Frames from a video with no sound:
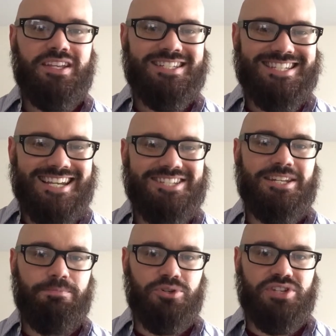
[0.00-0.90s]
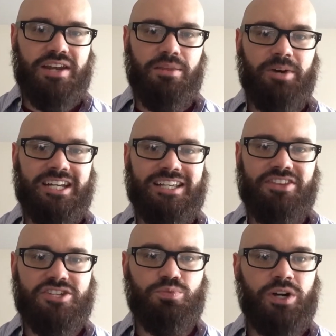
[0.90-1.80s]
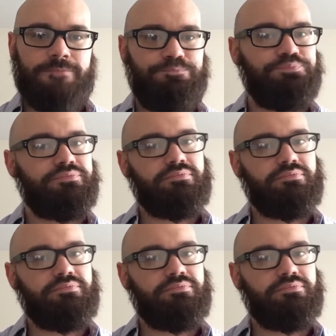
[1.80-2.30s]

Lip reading: 60% of the money in this one.